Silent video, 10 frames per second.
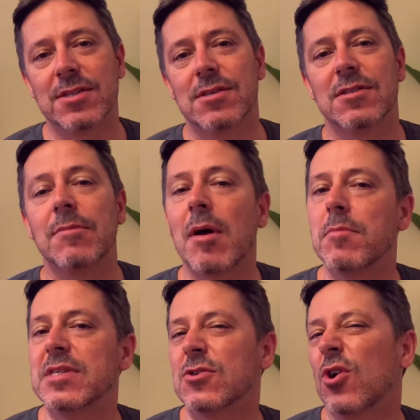
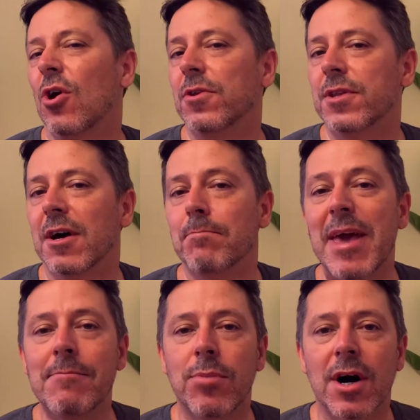Sometimes these are called a
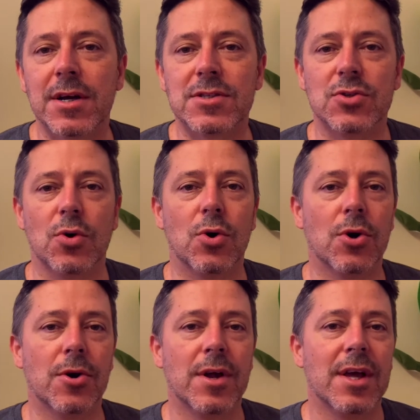main box
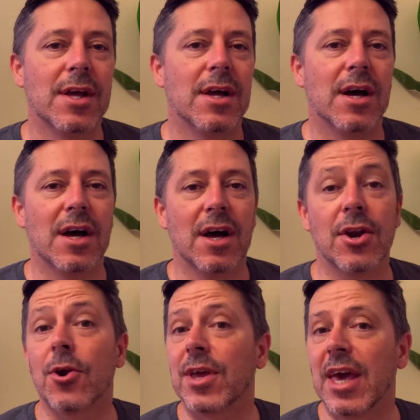or an
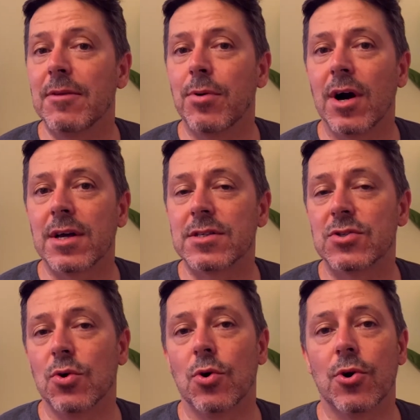arcade box
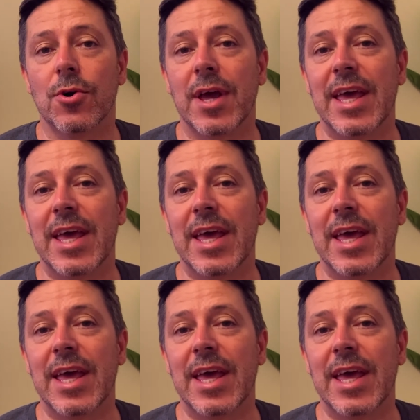or